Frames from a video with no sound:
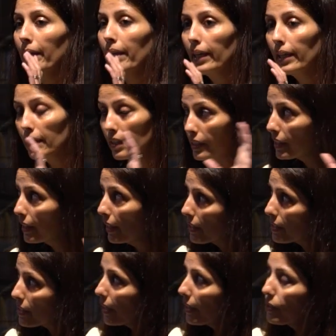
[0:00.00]

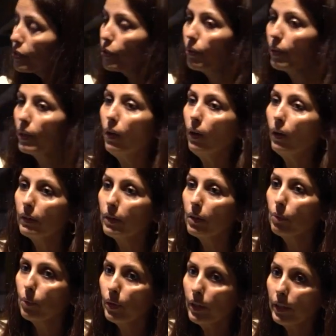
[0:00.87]
Conscia is then doing all of
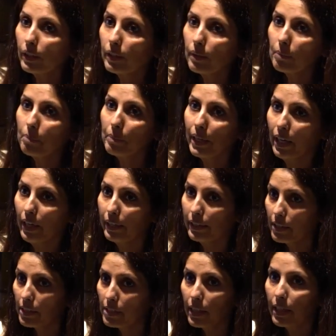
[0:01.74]
the work
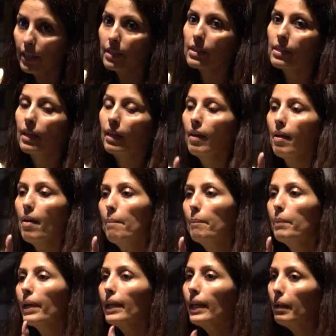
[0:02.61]
behind the scenes,
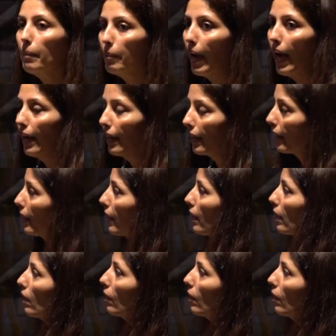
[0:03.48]
bringing back